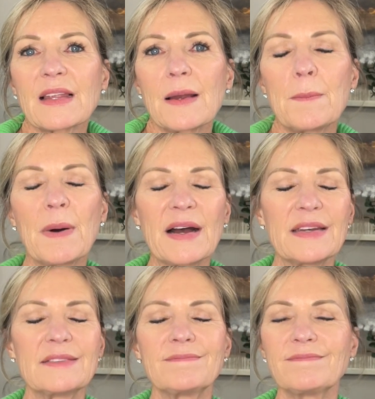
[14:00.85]

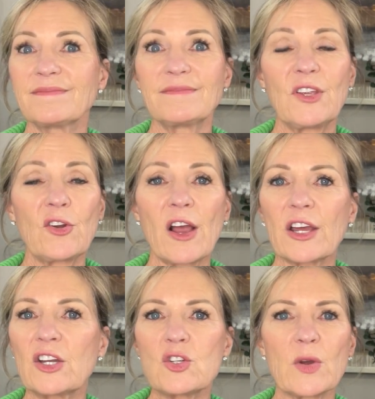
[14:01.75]
but you're not
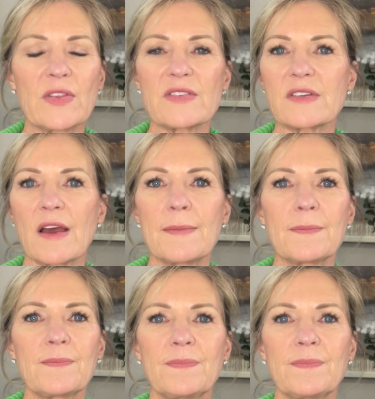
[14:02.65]
going to do it this time.